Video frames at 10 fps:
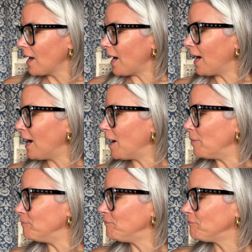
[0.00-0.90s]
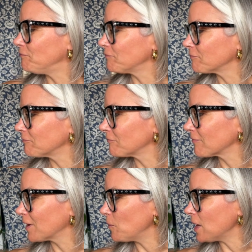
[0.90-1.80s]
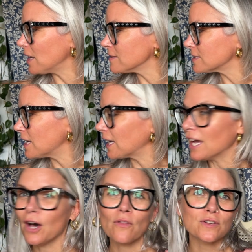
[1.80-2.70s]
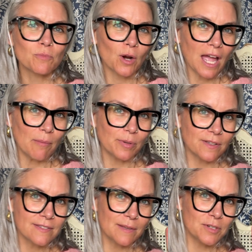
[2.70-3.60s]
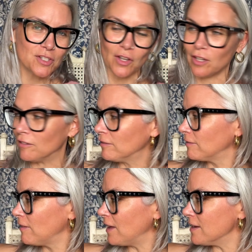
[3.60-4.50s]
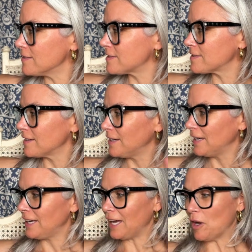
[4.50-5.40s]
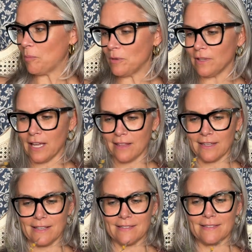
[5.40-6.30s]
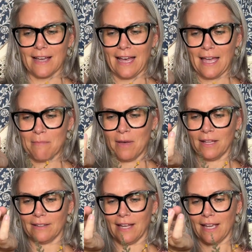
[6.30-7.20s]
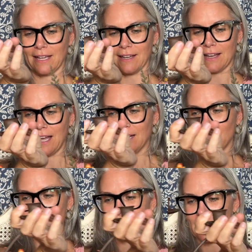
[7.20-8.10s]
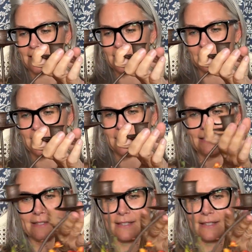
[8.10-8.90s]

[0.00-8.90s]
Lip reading: What else did I get? Oh, there's more apples. Let me show you this. I hope you like this. I'm like kind of obsessed with this